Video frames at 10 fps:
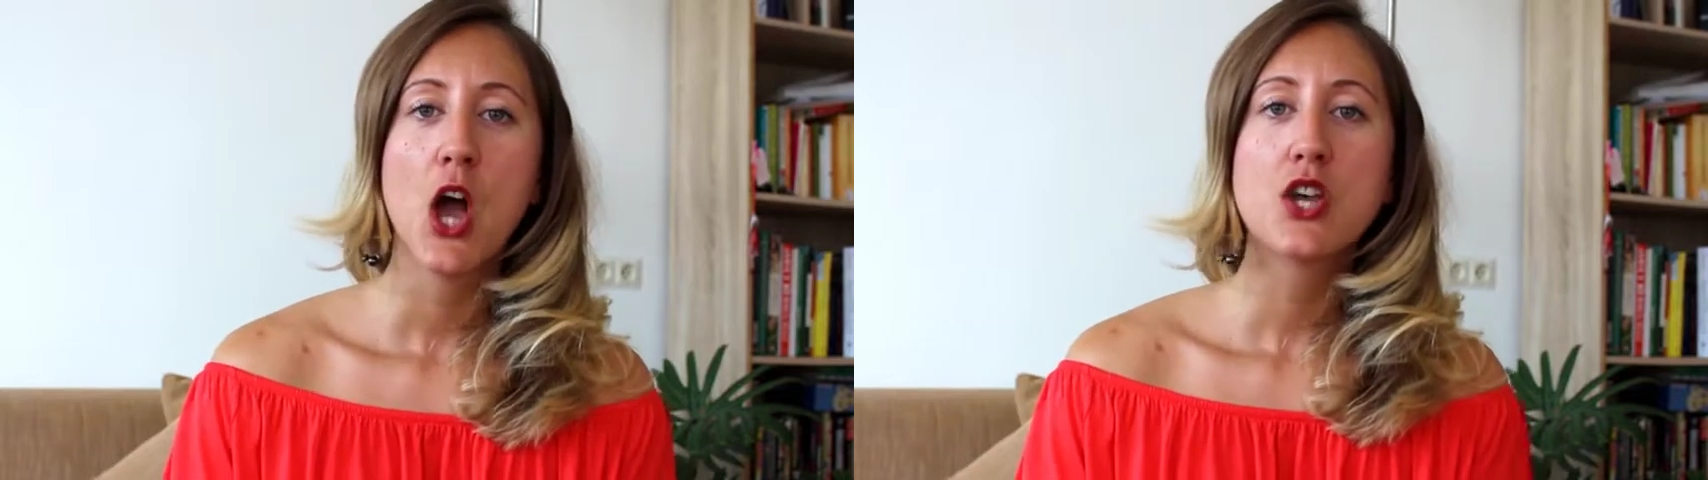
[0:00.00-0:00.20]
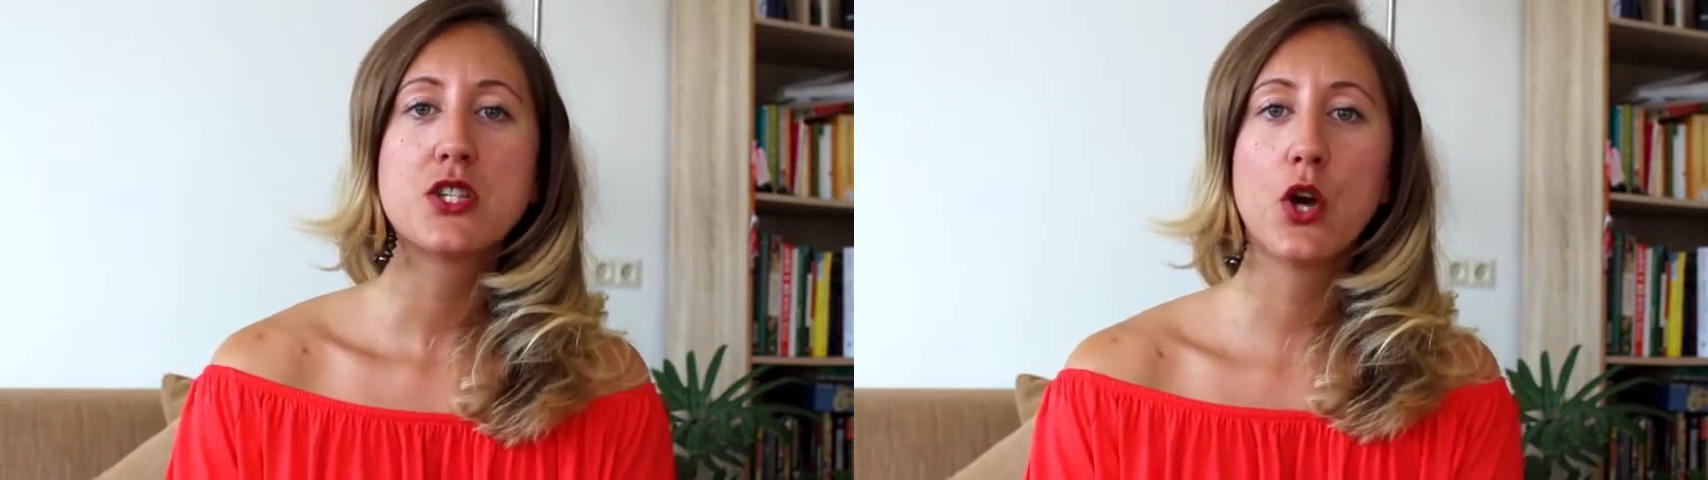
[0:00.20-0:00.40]

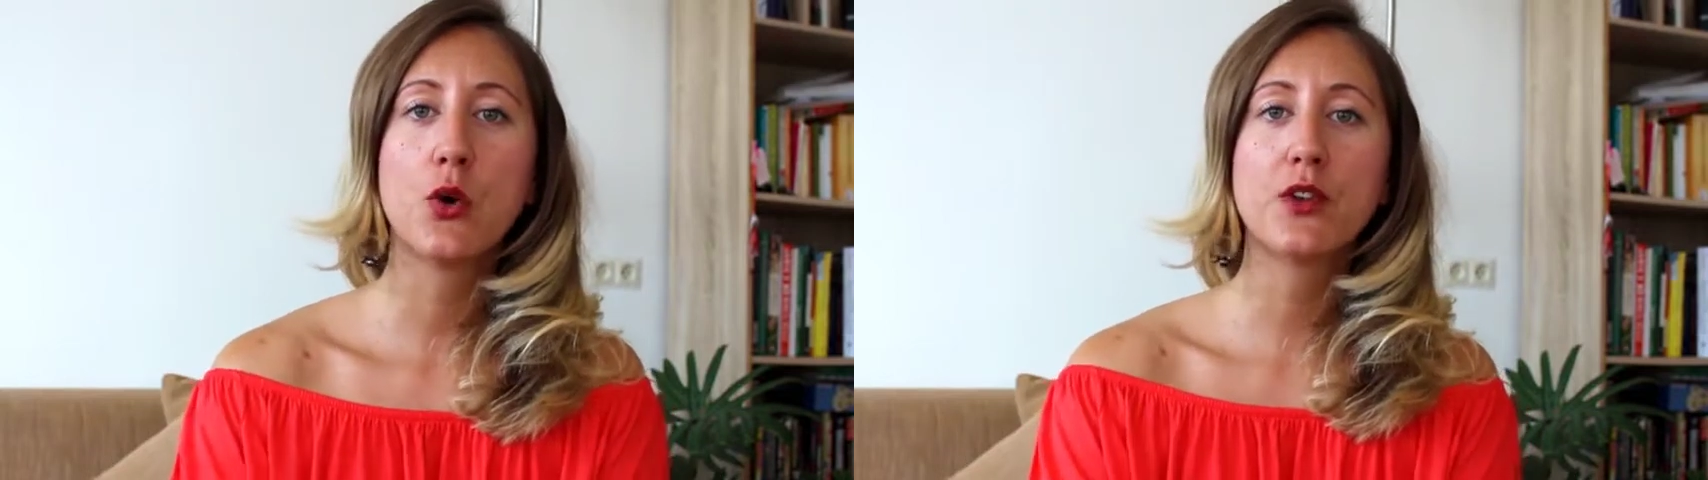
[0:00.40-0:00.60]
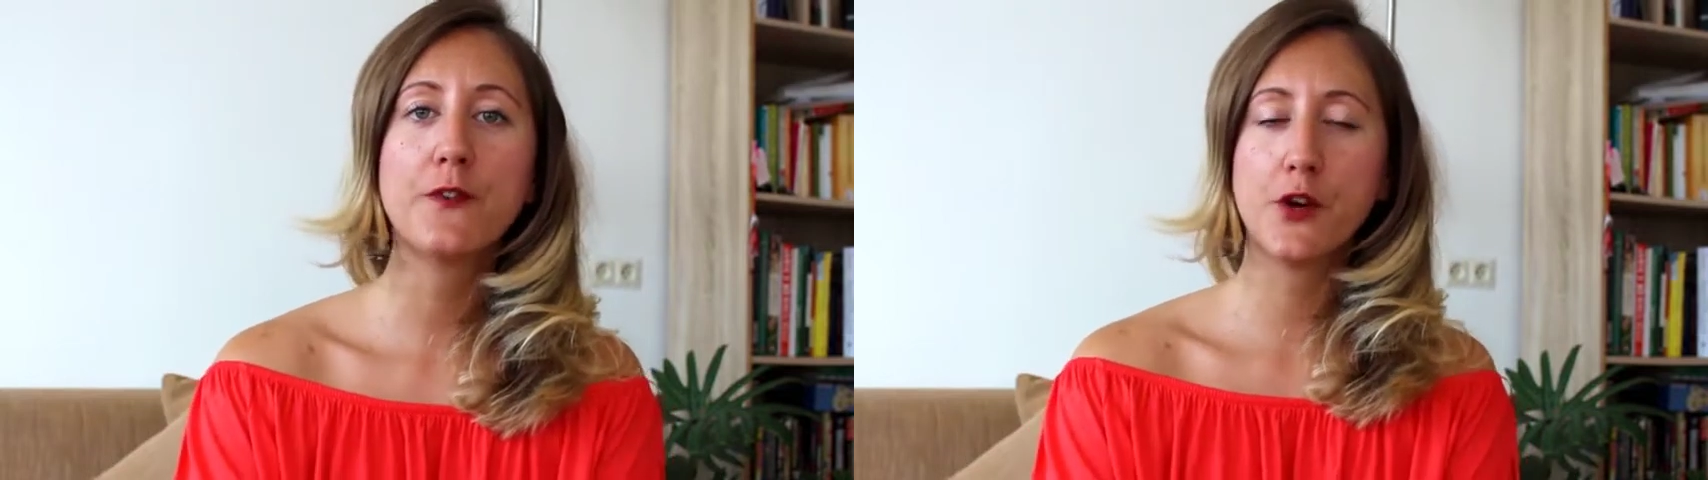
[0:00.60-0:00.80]

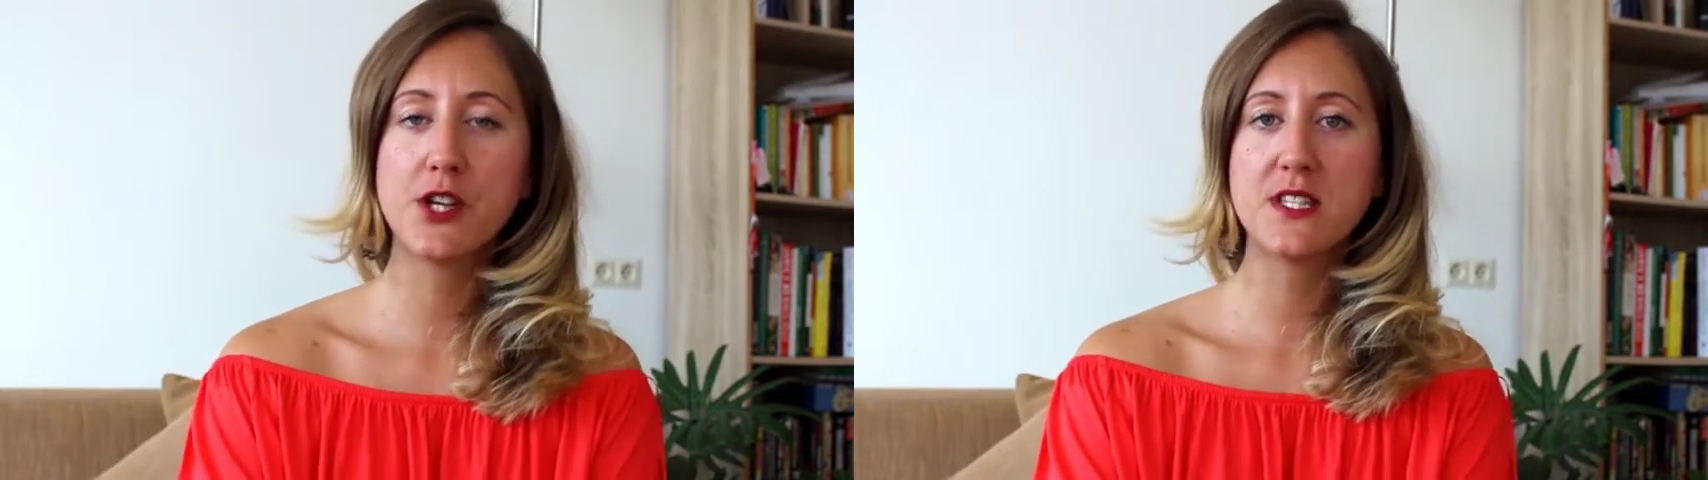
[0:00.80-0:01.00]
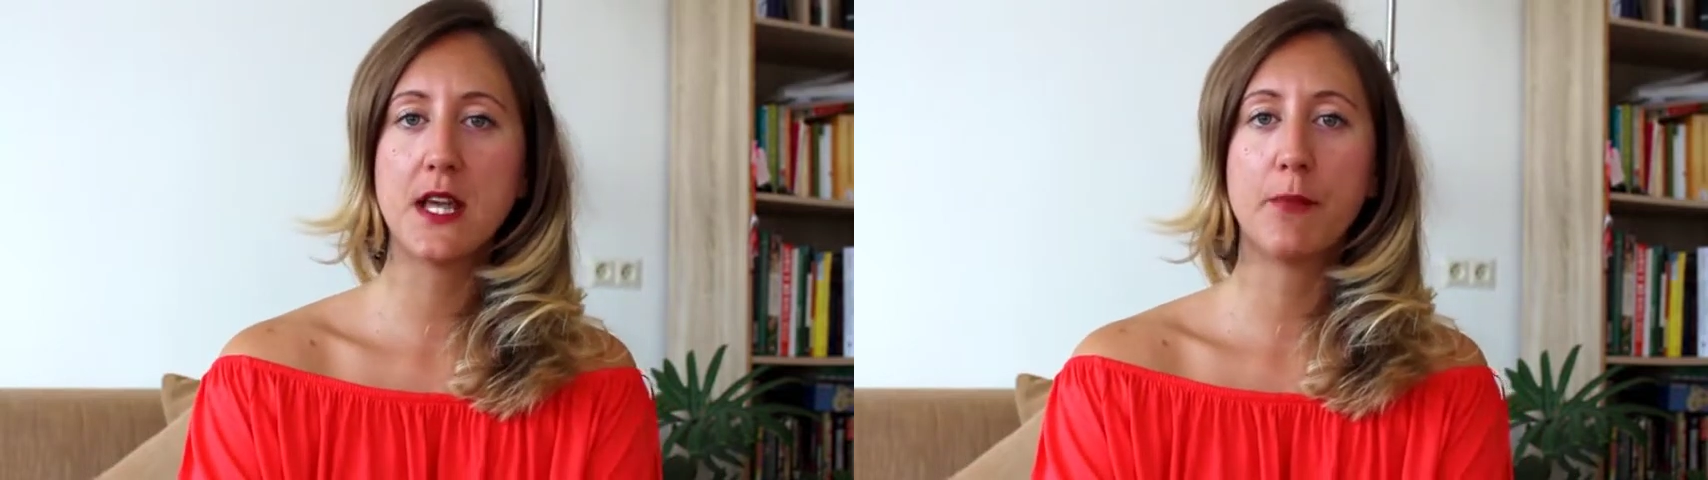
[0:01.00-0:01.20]
So the
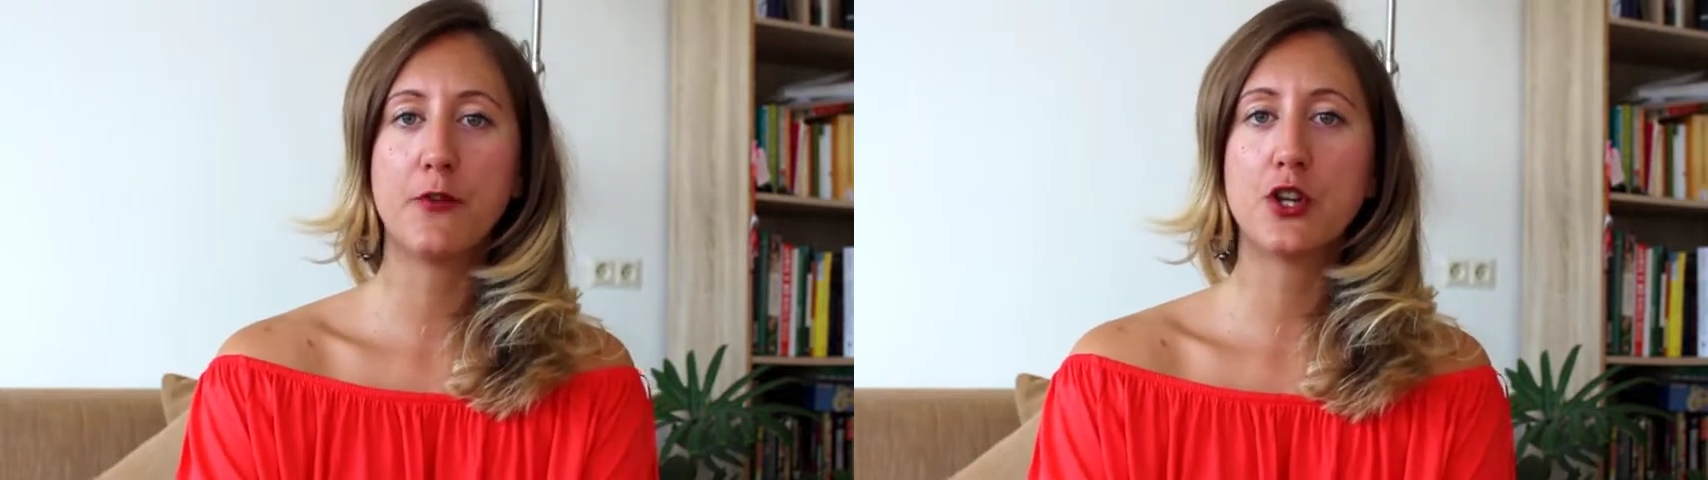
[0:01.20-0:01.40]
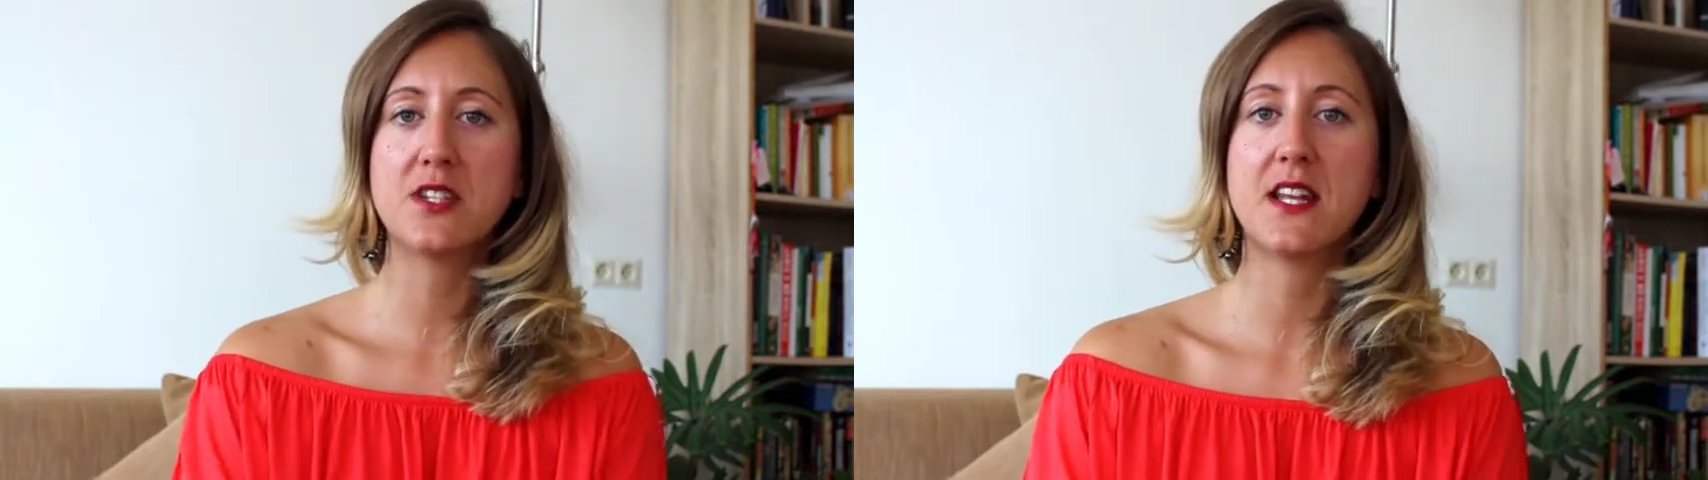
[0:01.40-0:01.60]
first tip for
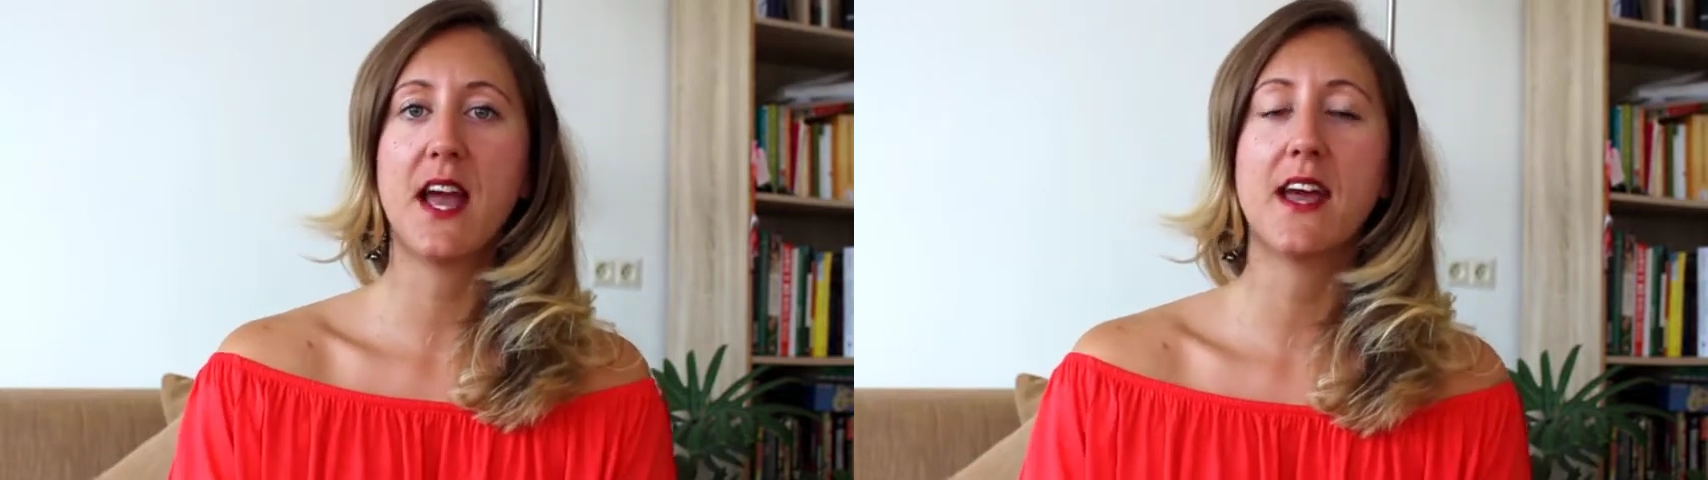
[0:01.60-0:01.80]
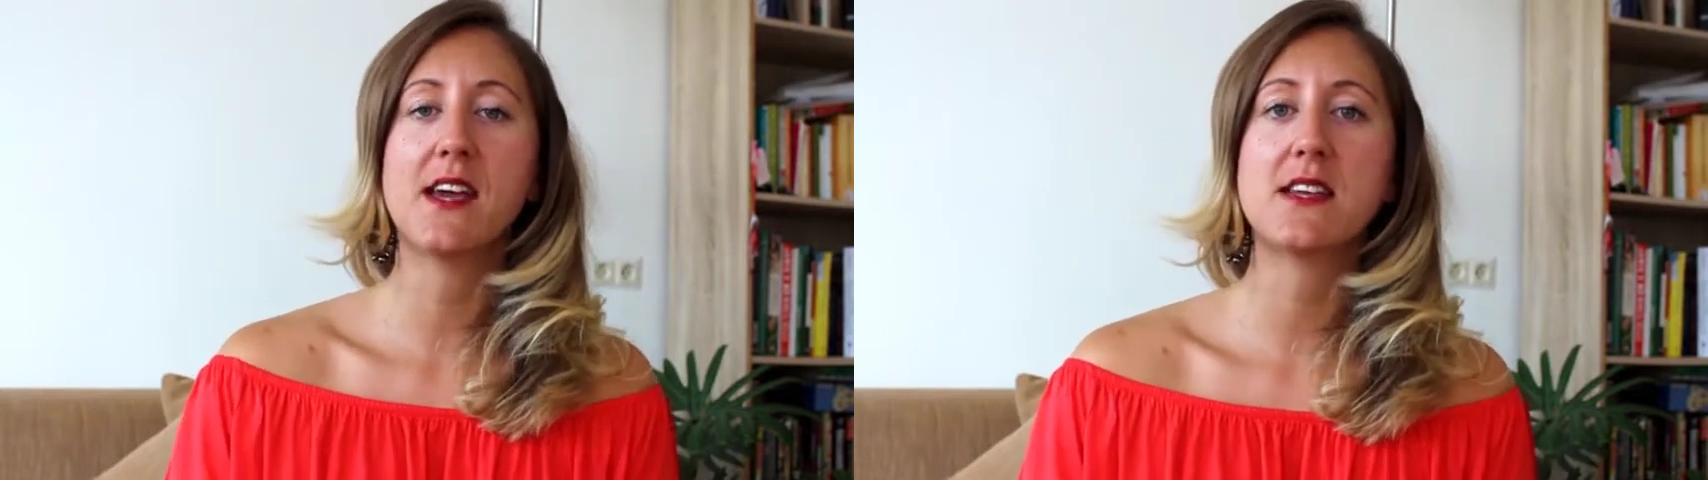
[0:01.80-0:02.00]
you
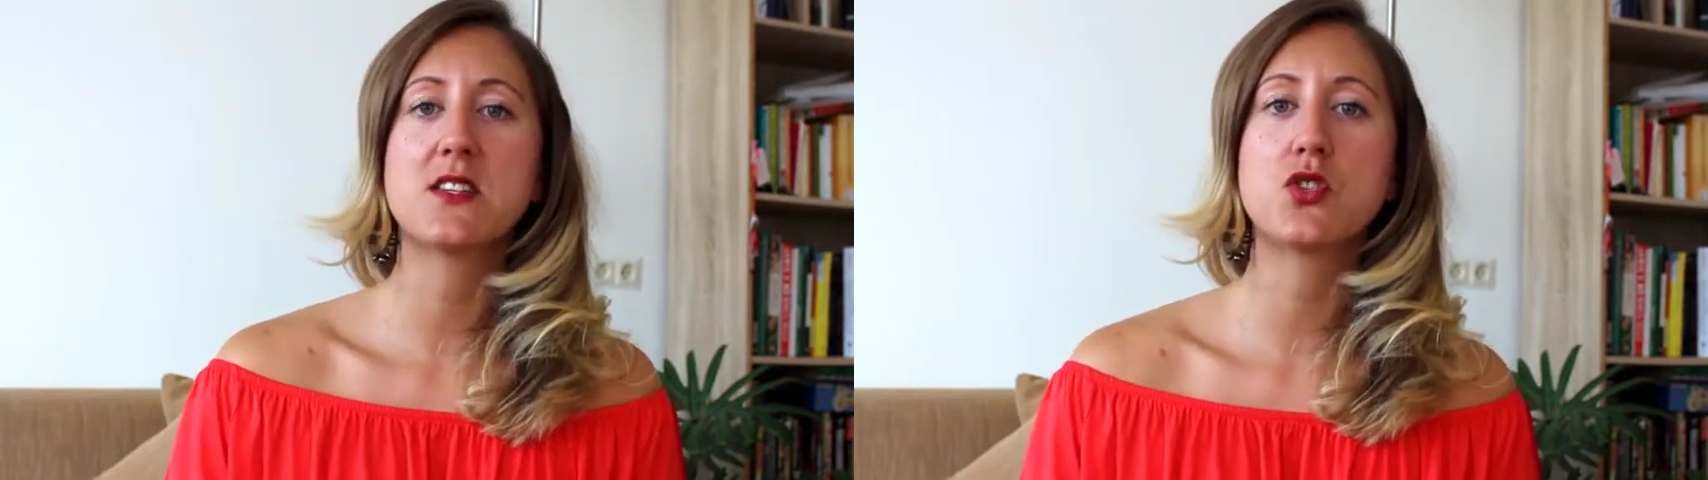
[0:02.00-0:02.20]
today is